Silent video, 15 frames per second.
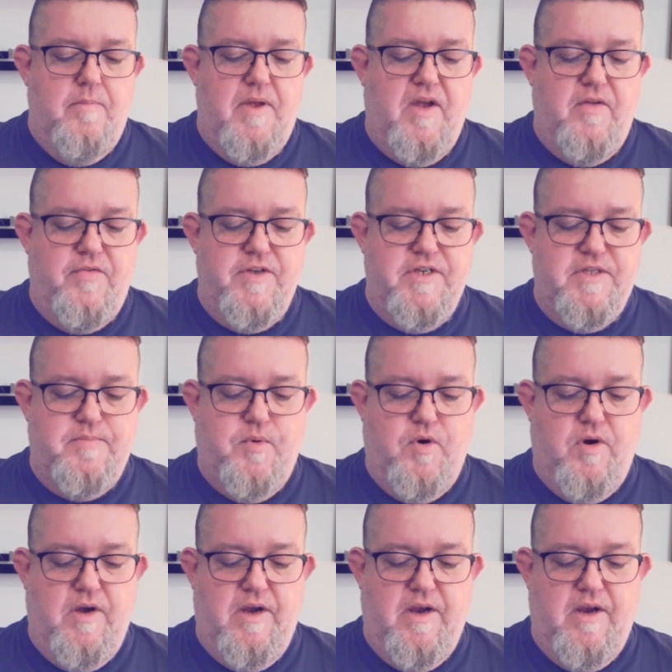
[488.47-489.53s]
Help this
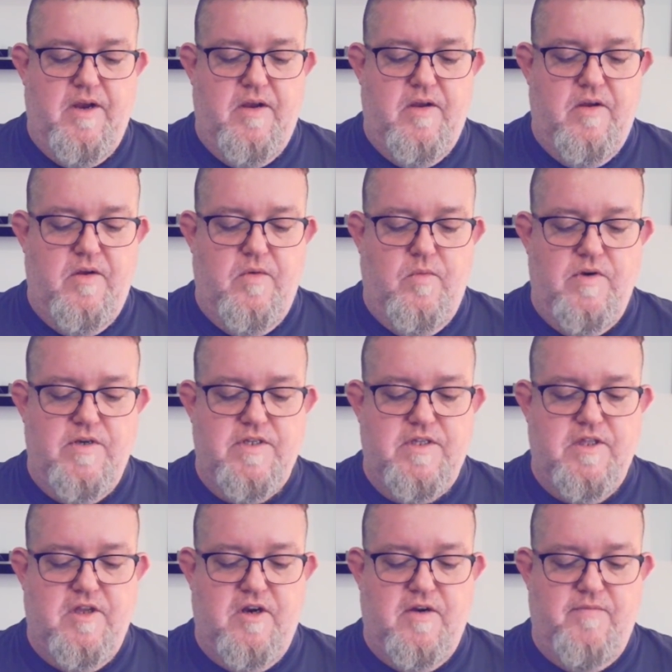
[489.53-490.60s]
boy,
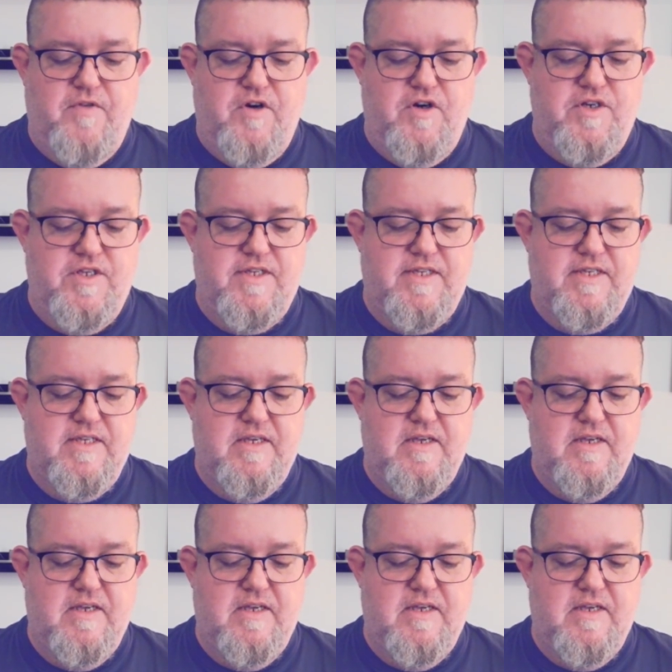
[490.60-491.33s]
whistler verse.